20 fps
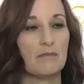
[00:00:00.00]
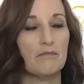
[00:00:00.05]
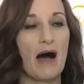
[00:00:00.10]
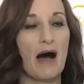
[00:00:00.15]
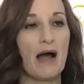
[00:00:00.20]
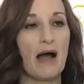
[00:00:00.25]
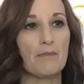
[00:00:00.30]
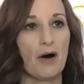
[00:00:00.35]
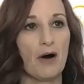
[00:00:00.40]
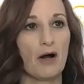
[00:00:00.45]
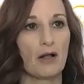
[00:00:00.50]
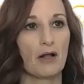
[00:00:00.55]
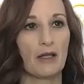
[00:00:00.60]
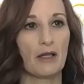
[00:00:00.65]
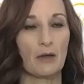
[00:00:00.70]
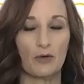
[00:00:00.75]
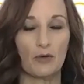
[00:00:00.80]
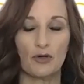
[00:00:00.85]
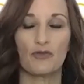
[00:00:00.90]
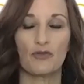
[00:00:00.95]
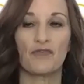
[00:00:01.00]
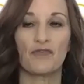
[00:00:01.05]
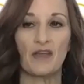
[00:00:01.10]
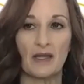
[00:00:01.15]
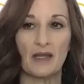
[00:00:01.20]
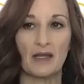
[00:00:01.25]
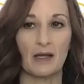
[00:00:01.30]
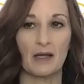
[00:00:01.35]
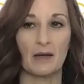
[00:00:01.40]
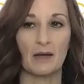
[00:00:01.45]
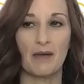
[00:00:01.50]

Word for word: mind modeling. when you're thinking